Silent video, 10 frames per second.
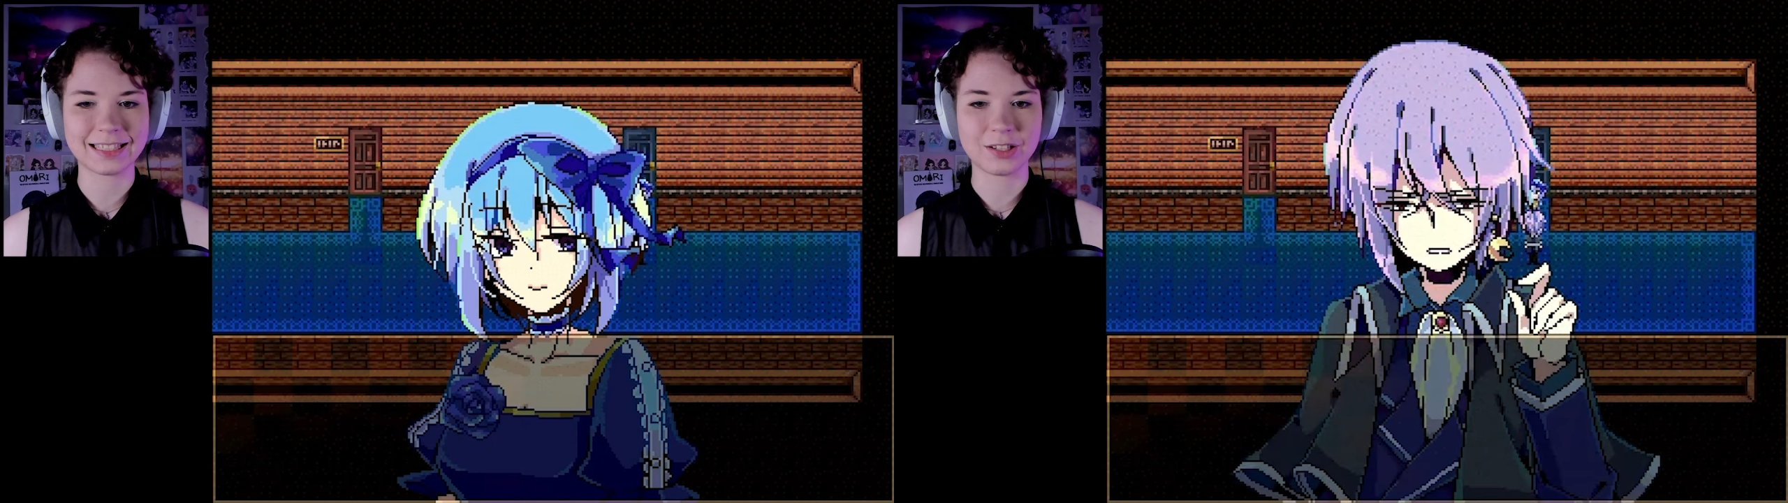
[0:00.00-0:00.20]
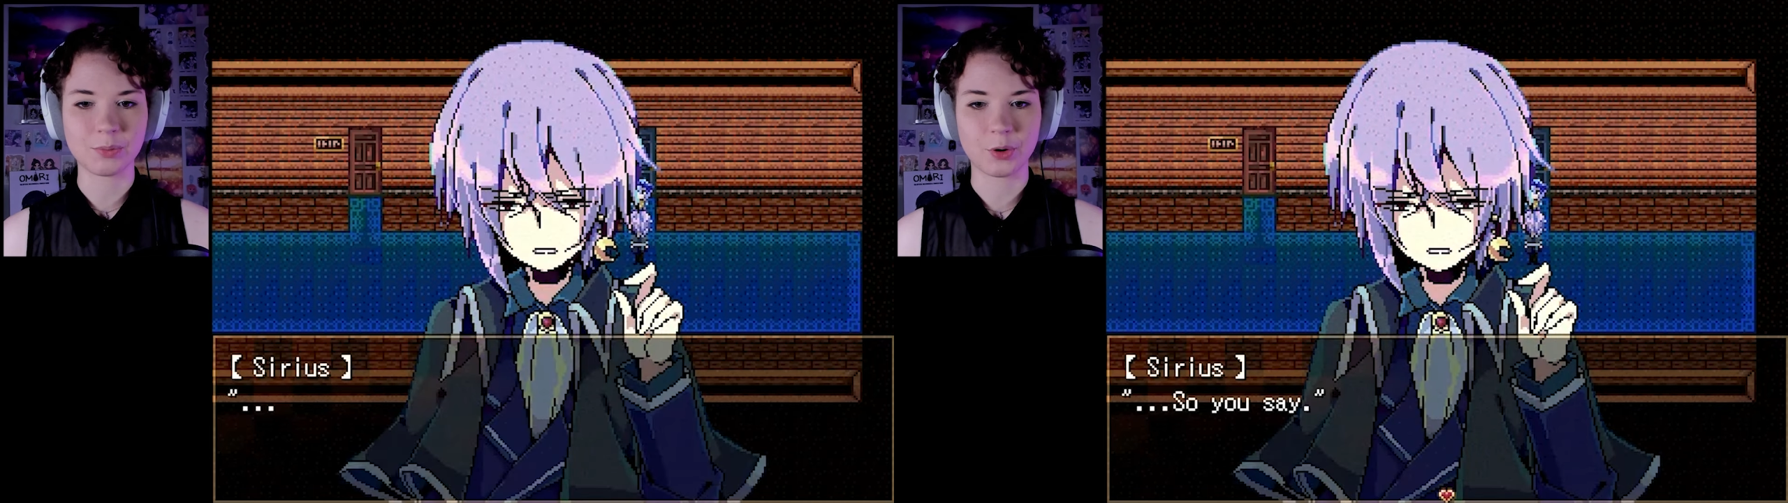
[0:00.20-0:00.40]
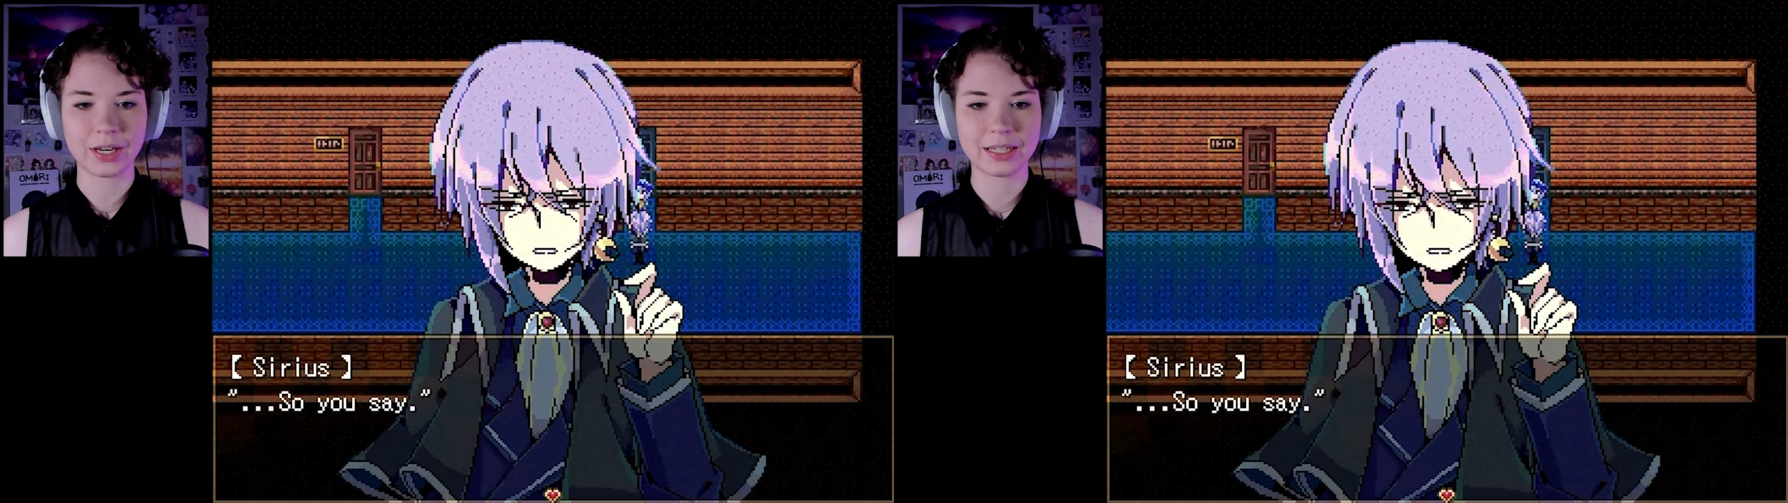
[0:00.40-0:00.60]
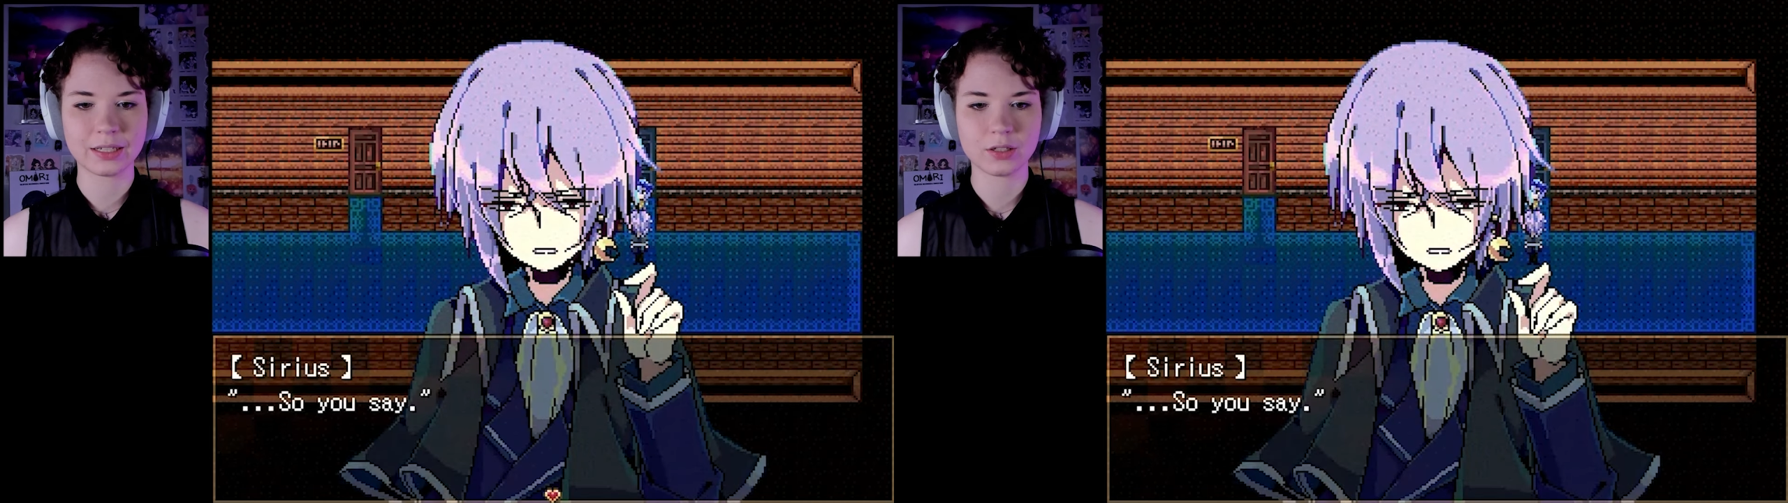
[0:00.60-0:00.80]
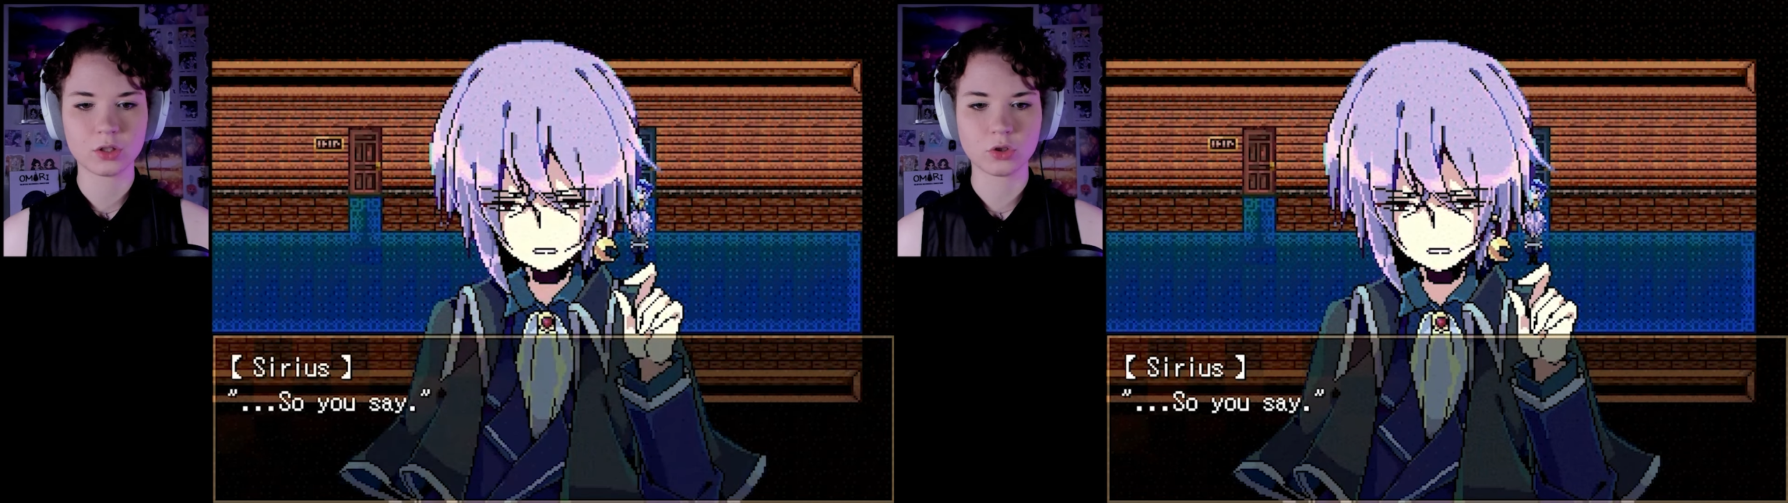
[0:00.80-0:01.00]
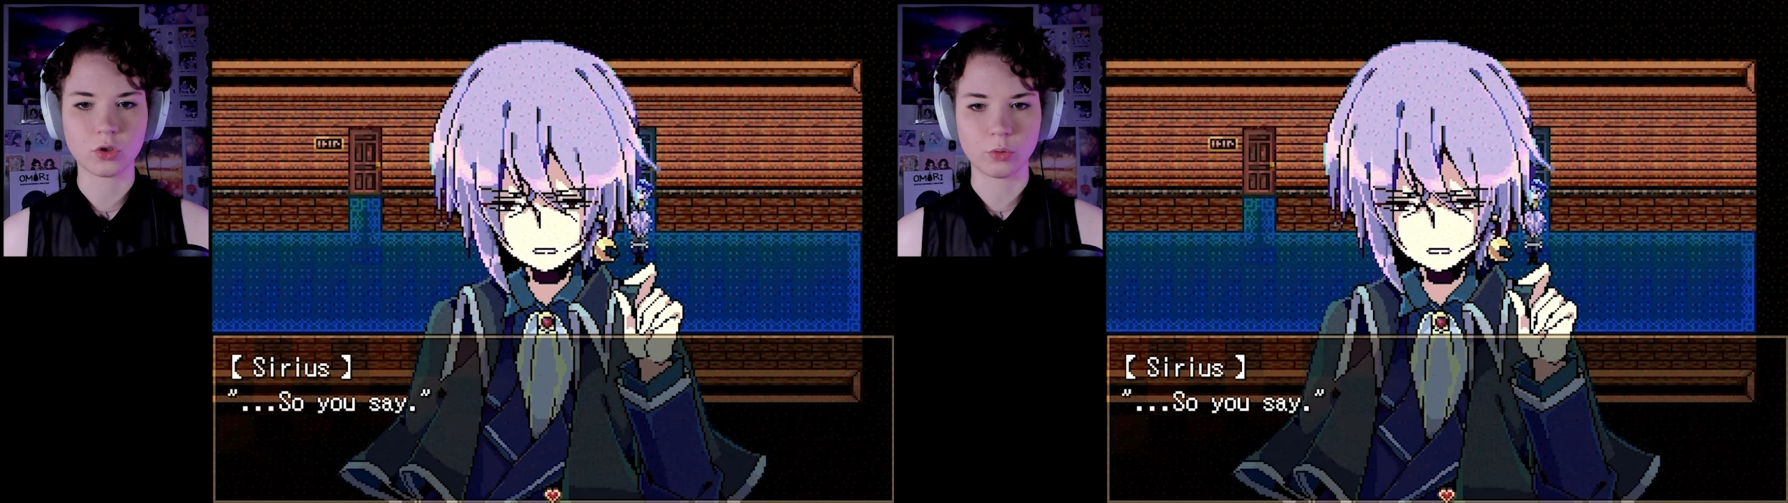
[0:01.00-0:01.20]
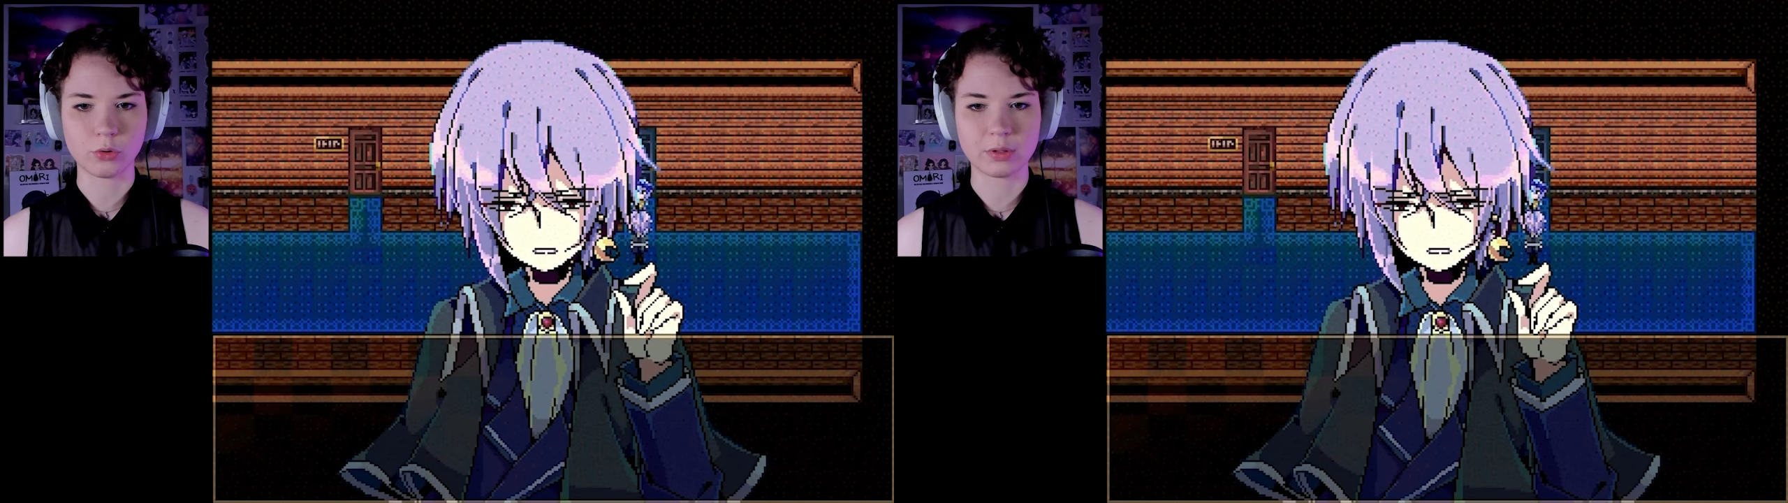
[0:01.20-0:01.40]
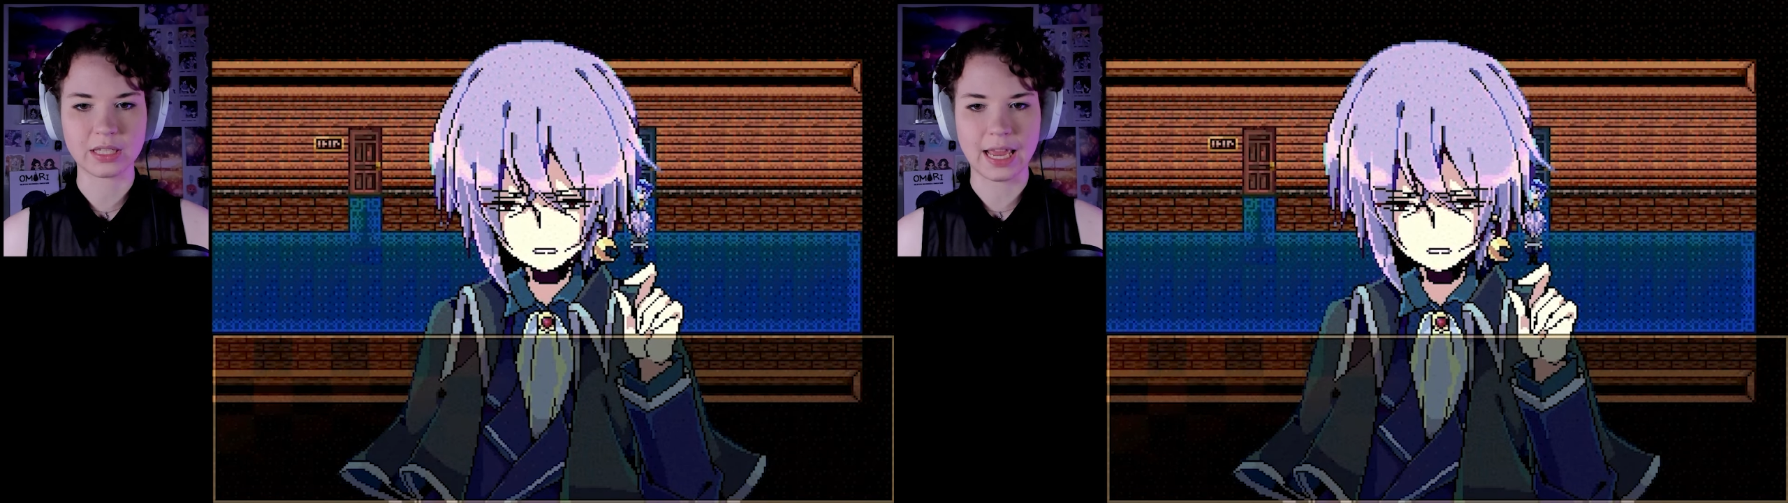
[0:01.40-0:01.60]
a little more. So
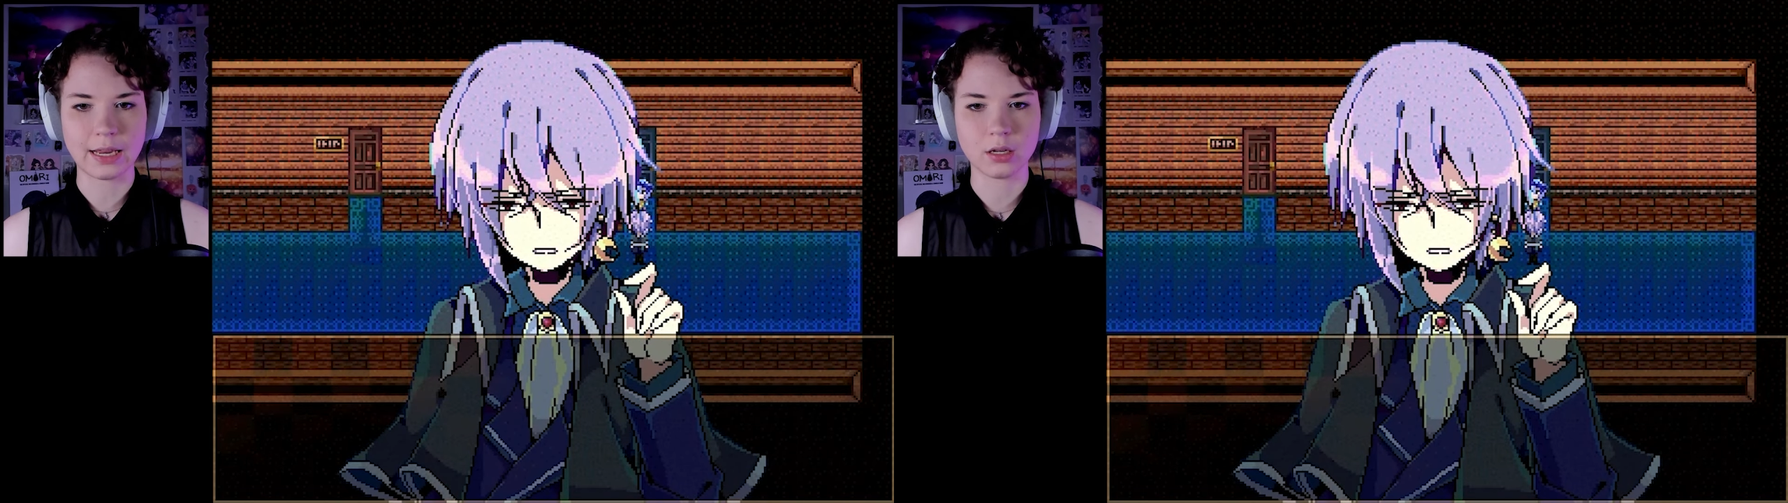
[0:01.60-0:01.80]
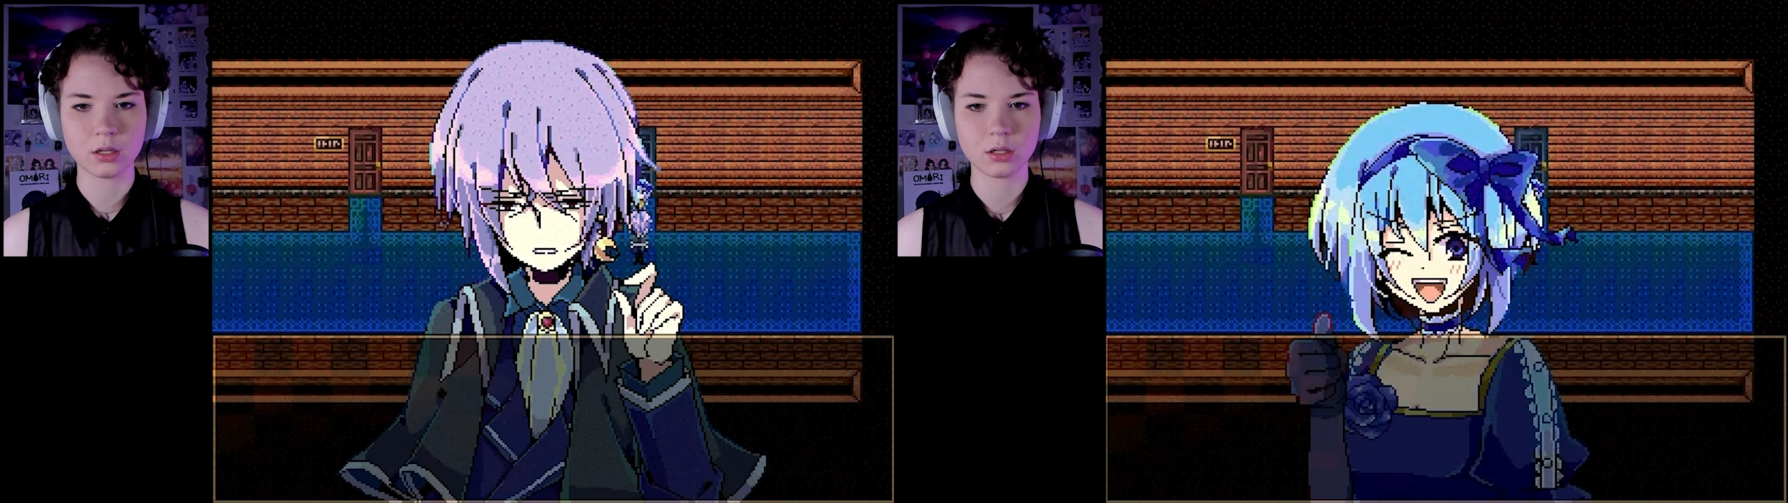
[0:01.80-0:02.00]
you say.